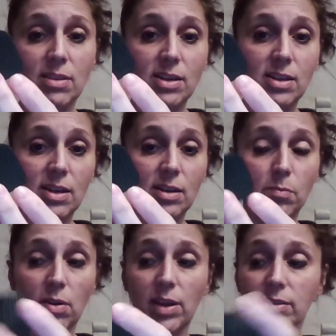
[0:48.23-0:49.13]
they did and
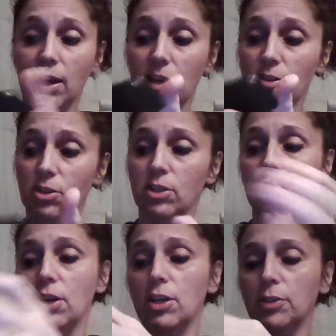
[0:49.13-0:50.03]
burn that down, and you're good to
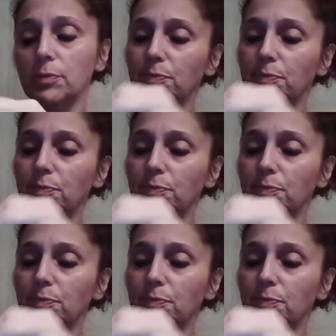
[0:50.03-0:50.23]
go.